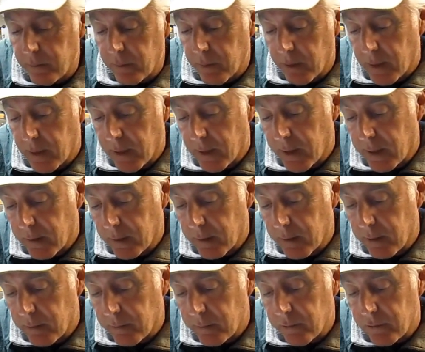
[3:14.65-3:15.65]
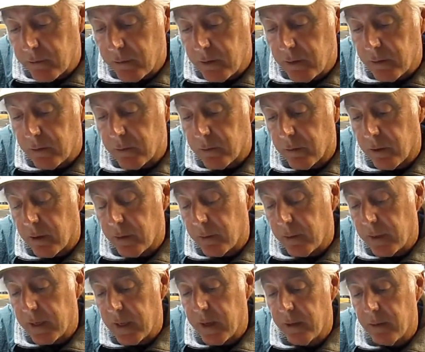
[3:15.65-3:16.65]
They're all the way
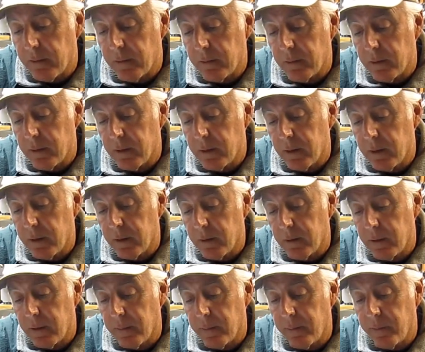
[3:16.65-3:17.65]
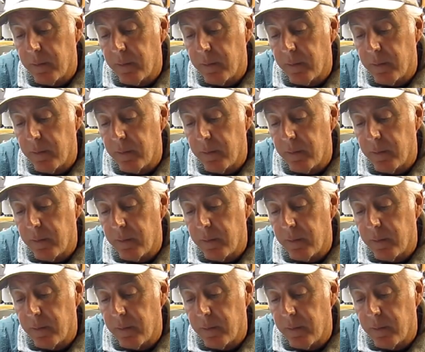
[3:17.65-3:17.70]
down. I don't know.